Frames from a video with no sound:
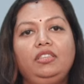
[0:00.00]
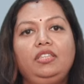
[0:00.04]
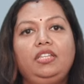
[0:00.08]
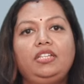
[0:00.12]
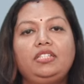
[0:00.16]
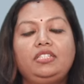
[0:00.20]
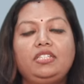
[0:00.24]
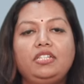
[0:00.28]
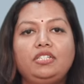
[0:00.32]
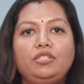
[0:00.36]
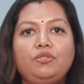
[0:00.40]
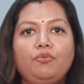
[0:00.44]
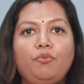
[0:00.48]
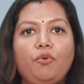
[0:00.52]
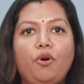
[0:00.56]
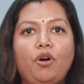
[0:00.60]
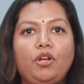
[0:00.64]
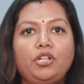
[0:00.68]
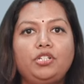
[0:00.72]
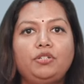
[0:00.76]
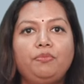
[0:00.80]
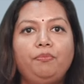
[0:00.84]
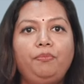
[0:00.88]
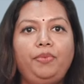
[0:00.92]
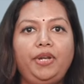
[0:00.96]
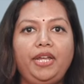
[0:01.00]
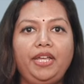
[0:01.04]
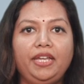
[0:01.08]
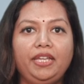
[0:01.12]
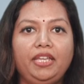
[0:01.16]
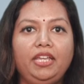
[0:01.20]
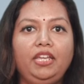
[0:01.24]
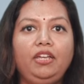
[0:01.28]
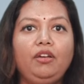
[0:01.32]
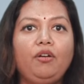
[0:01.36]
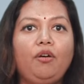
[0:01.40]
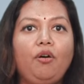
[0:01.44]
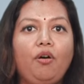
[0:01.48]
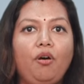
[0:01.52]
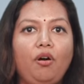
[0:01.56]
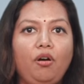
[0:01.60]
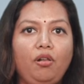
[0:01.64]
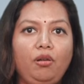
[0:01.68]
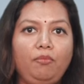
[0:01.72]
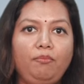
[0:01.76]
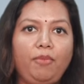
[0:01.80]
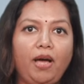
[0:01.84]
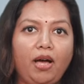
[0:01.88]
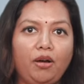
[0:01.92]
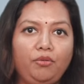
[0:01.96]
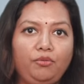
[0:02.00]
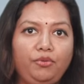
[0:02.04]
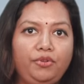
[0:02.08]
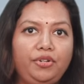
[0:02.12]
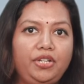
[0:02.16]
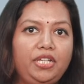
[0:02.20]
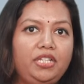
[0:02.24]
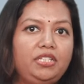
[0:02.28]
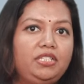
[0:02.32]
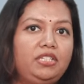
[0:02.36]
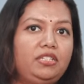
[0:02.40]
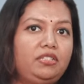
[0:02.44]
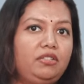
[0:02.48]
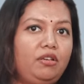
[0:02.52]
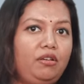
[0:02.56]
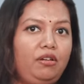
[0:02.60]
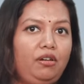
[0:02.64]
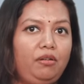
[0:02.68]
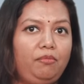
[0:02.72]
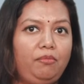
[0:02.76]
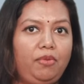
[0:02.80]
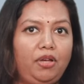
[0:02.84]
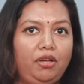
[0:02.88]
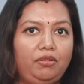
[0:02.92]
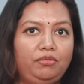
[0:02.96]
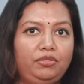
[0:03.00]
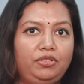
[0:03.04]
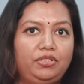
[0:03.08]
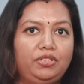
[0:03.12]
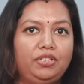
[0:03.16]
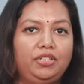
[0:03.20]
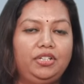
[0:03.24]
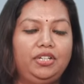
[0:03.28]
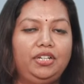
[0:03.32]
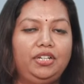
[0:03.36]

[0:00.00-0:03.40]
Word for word: This is what breaking all boundaries is all about.